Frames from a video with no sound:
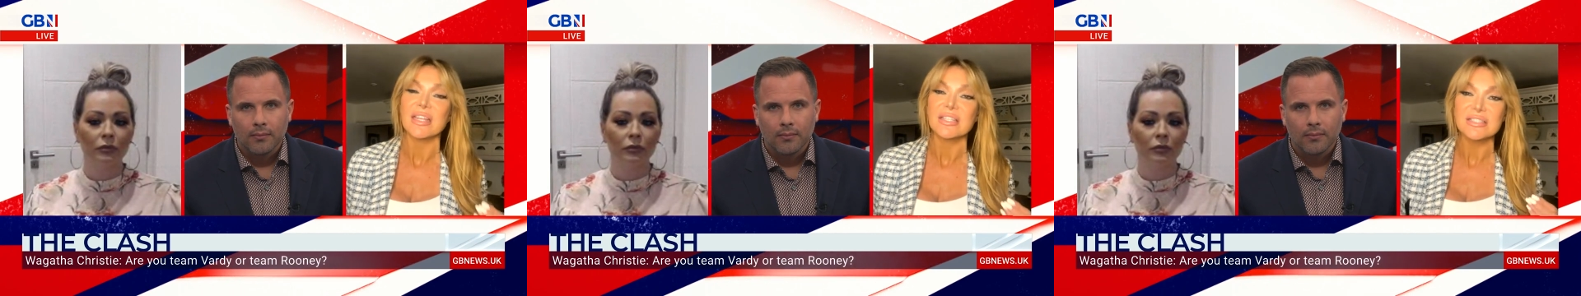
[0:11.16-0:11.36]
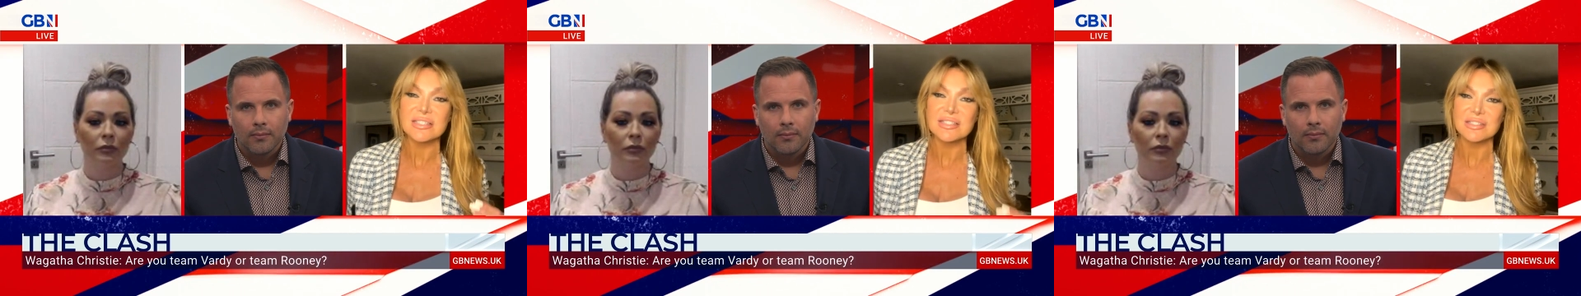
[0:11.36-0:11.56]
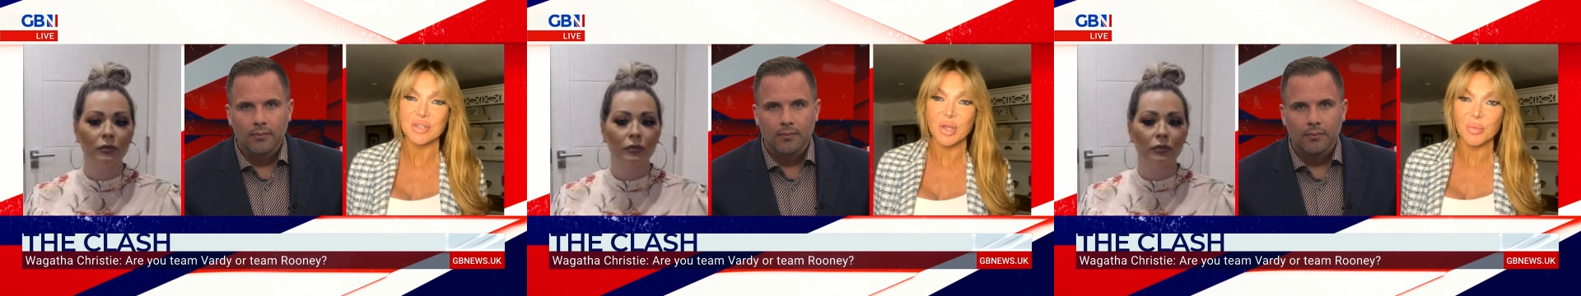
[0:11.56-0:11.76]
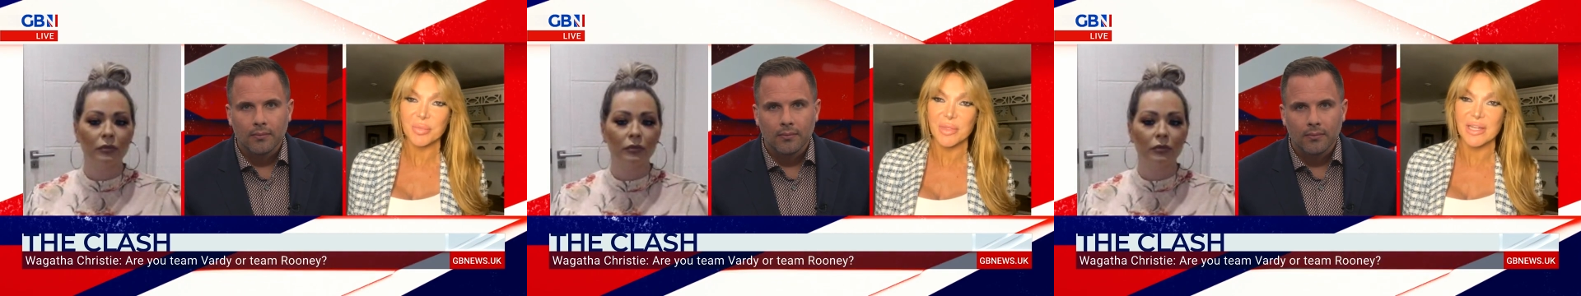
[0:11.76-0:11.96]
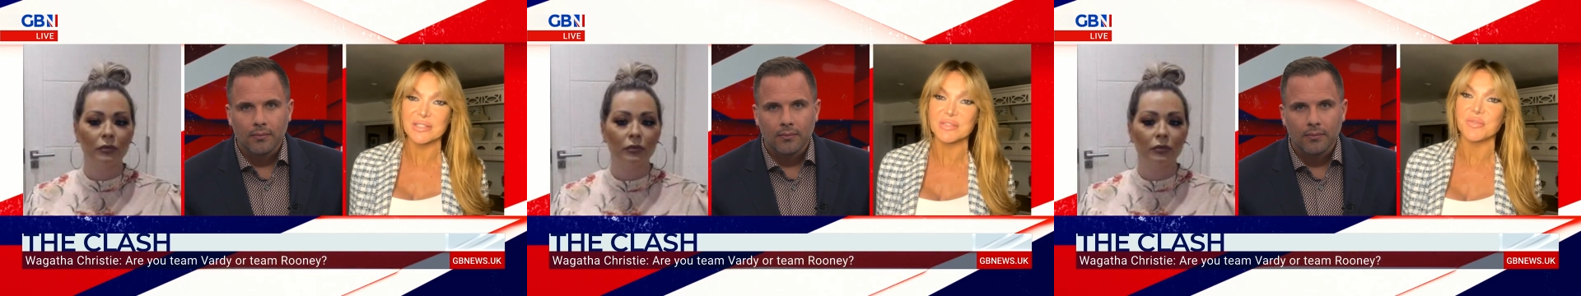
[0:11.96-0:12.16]
Speaker 1: to stop
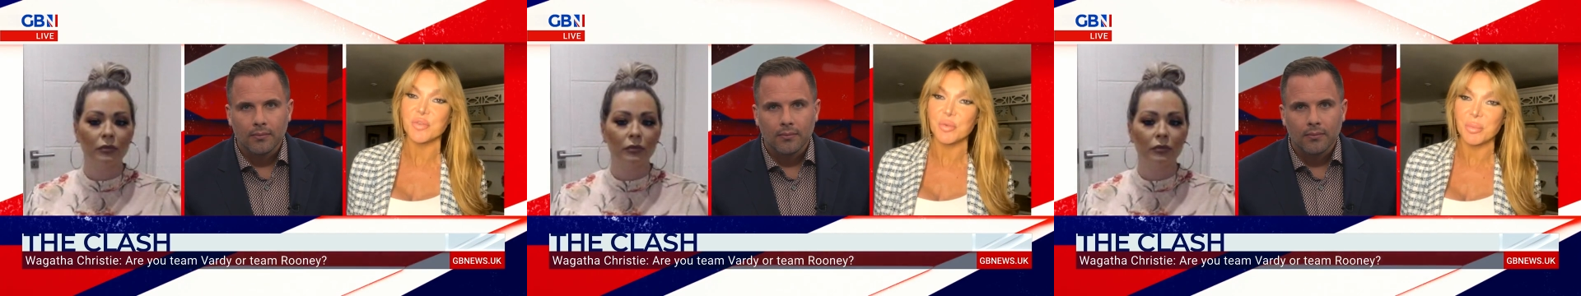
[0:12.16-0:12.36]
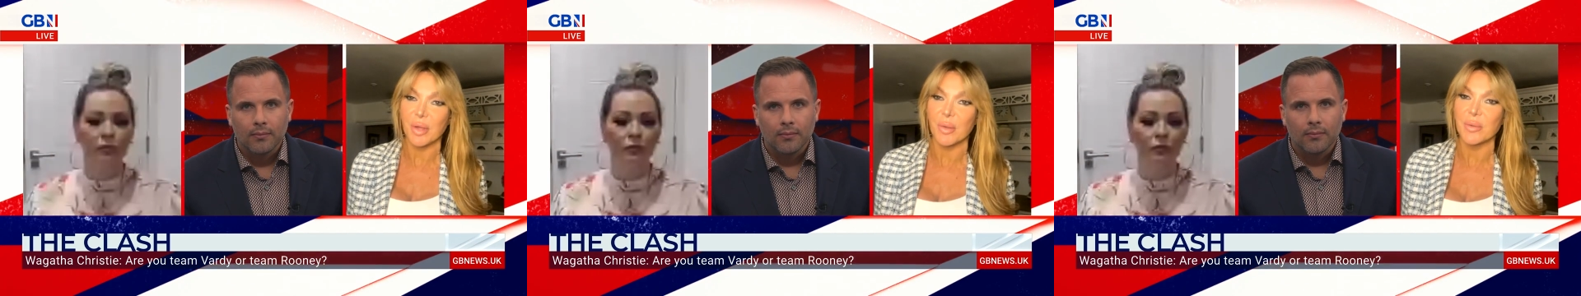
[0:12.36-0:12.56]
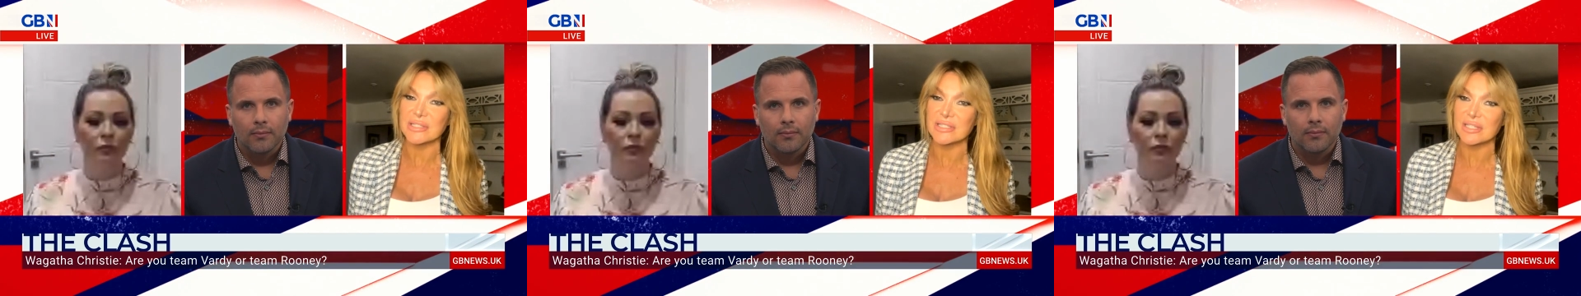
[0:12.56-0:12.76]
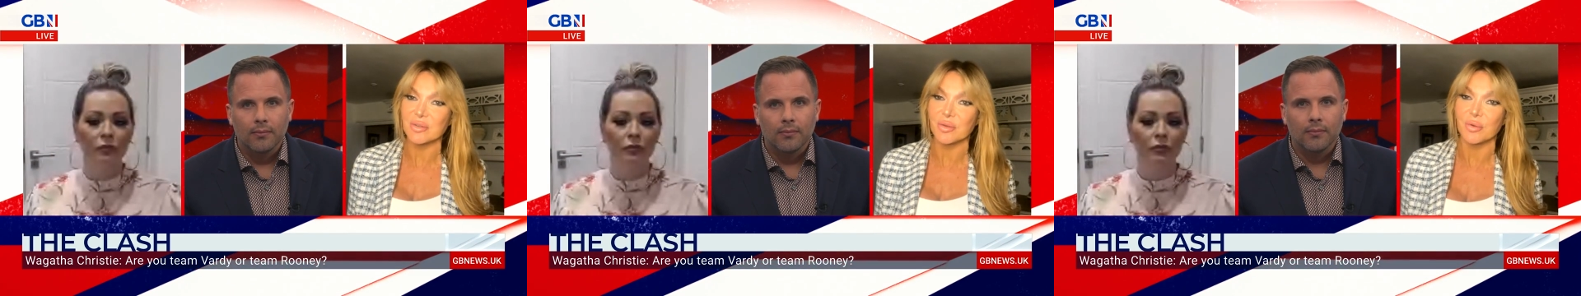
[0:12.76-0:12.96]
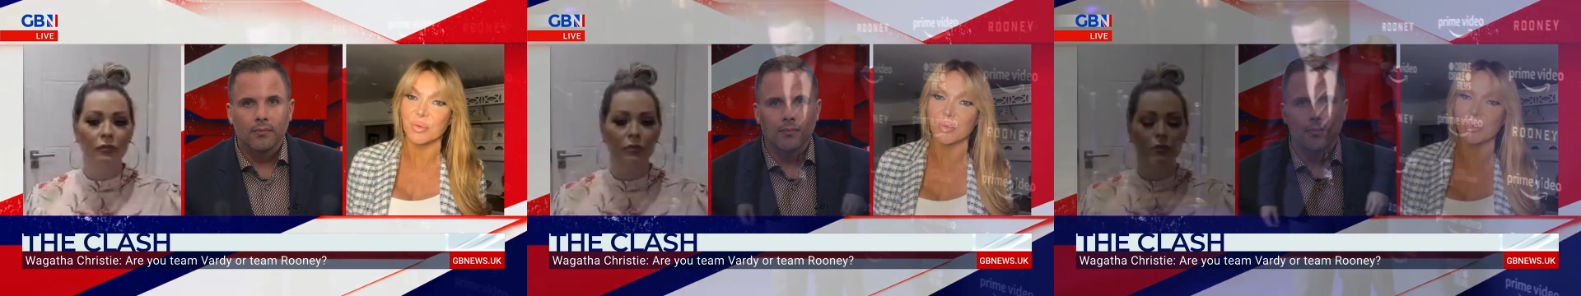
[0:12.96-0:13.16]
this from going to court